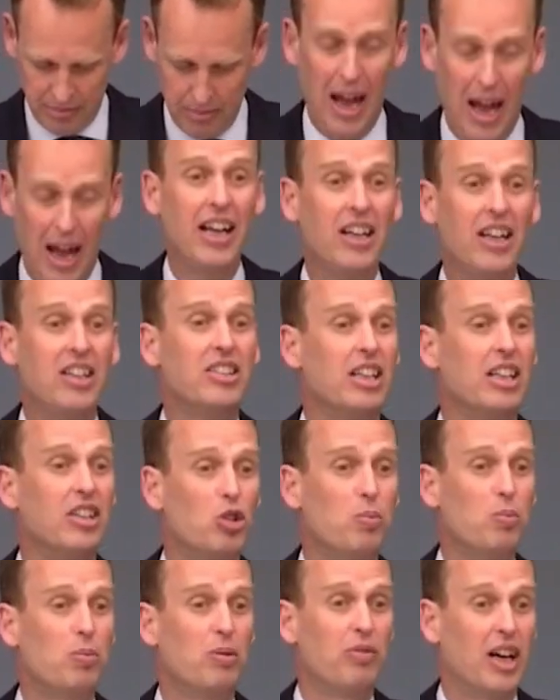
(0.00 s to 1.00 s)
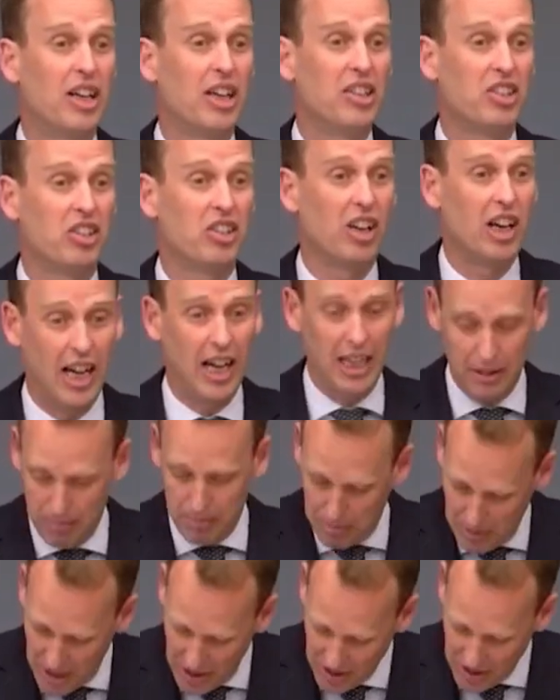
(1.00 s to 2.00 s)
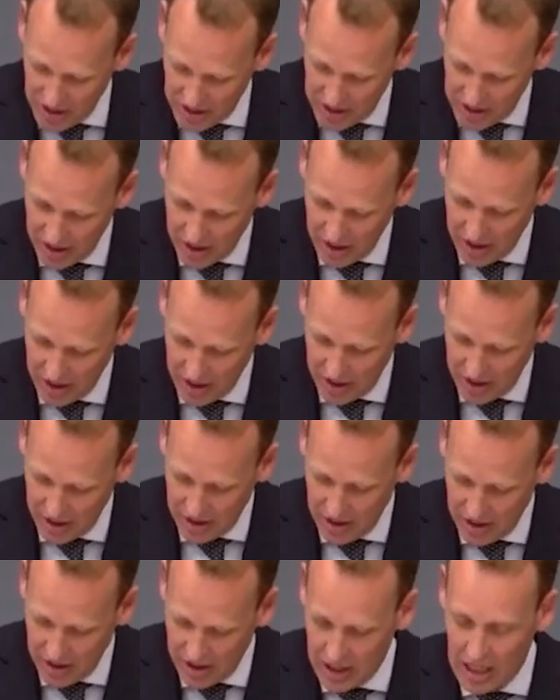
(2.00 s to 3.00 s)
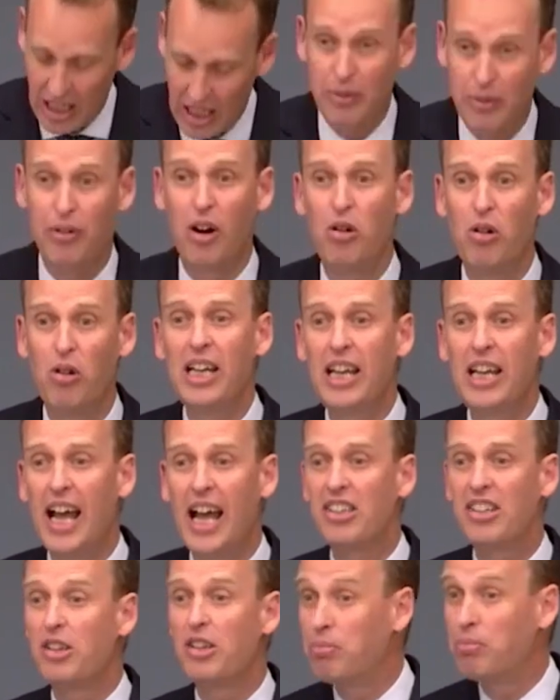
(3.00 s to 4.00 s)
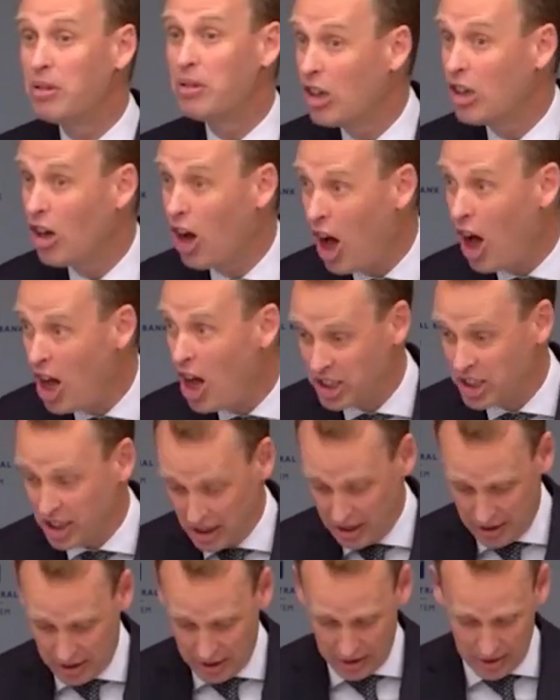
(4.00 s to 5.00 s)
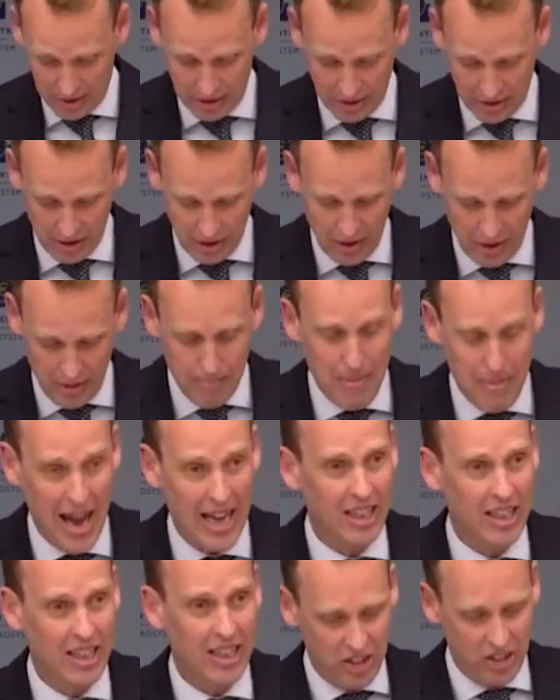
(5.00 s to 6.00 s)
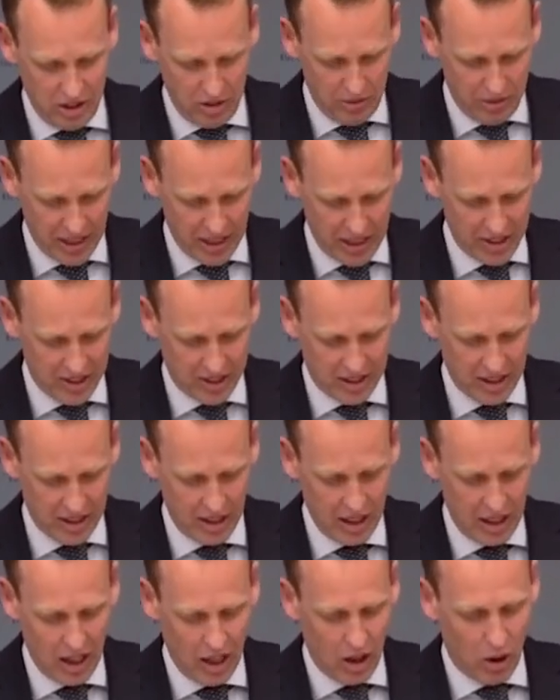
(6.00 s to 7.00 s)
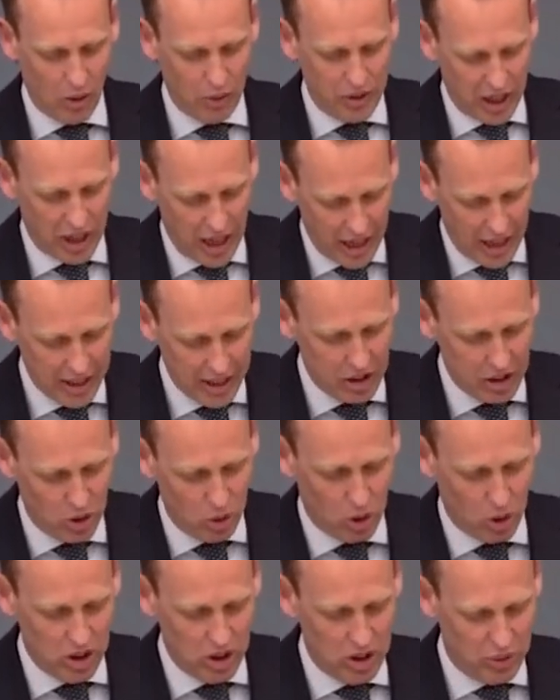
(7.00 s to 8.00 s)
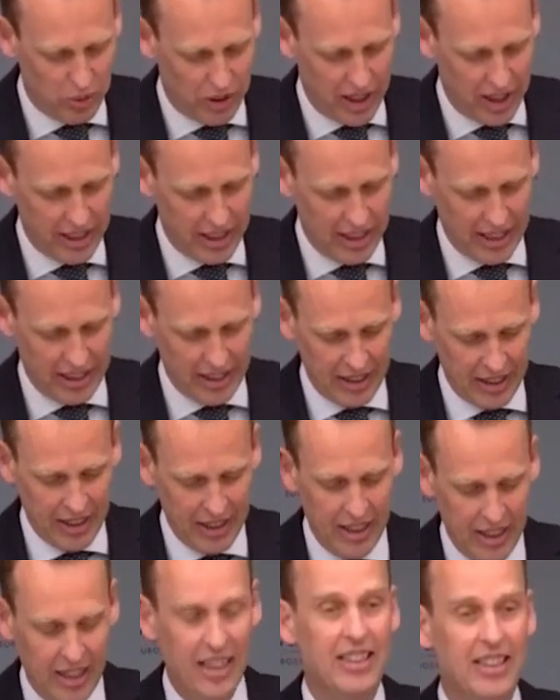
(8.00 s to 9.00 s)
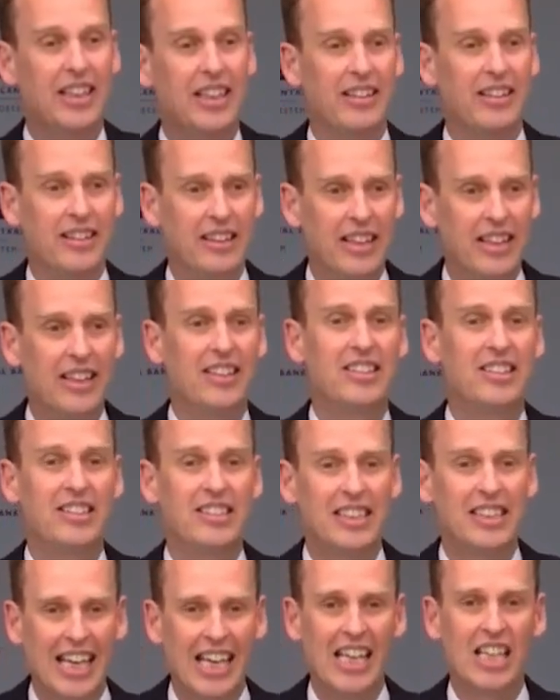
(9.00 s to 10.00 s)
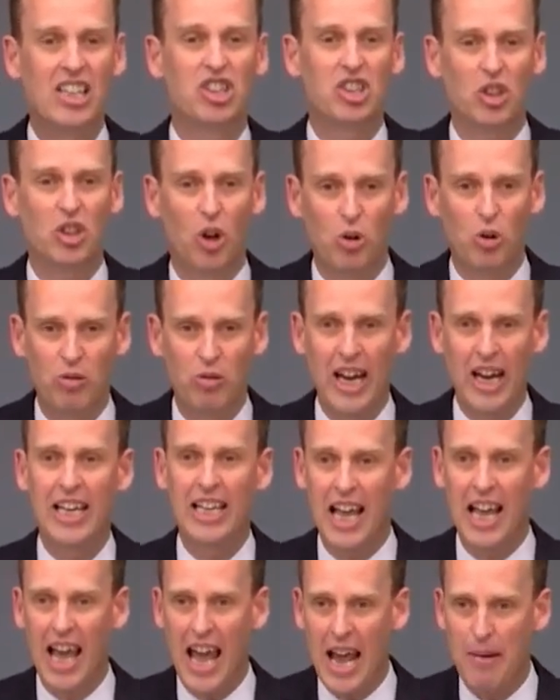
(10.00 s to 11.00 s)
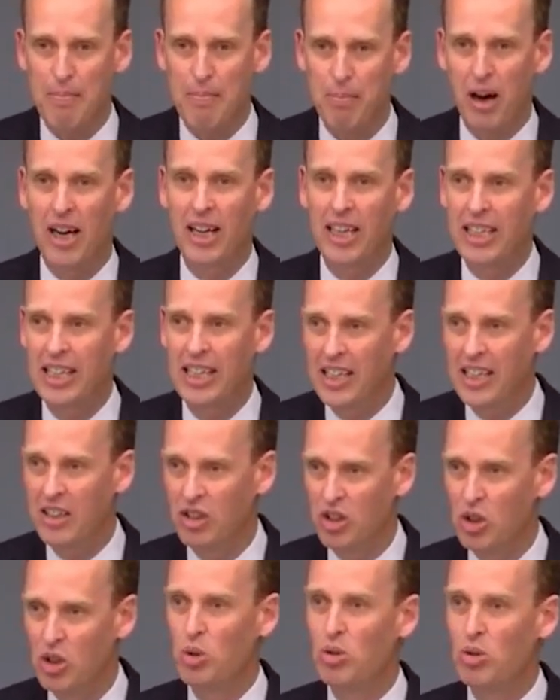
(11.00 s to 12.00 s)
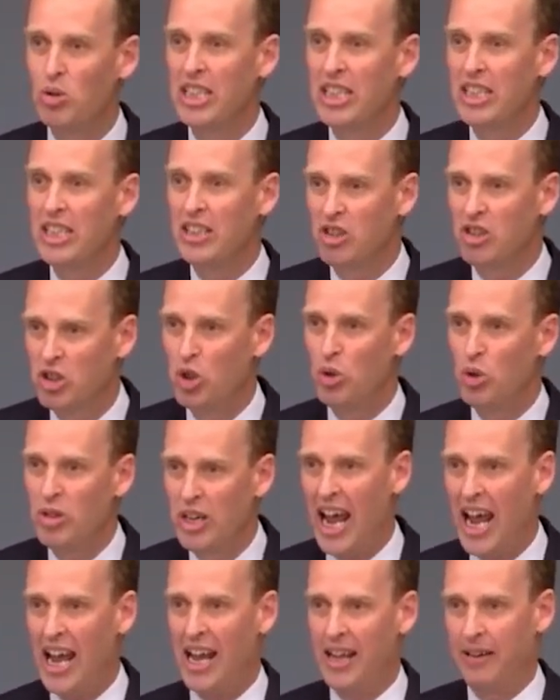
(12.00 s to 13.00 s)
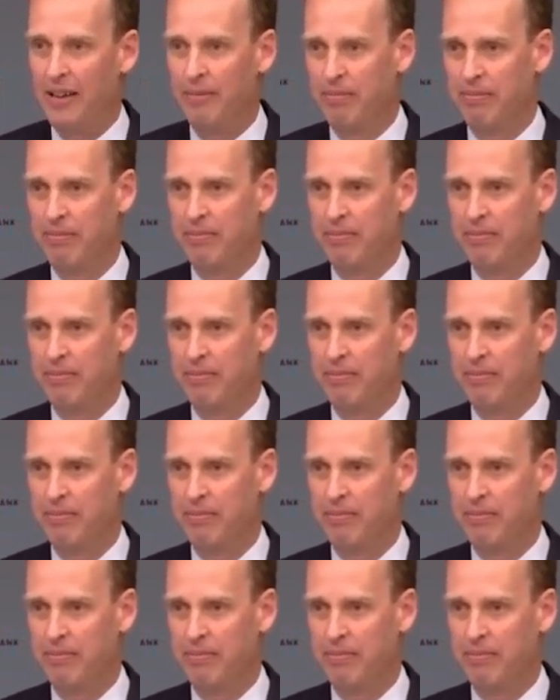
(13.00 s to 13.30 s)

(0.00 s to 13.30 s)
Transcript: Banks and supervisors alike must, if only as a precaution, manage the risk of the higher court's finding that this is already a binding duty today.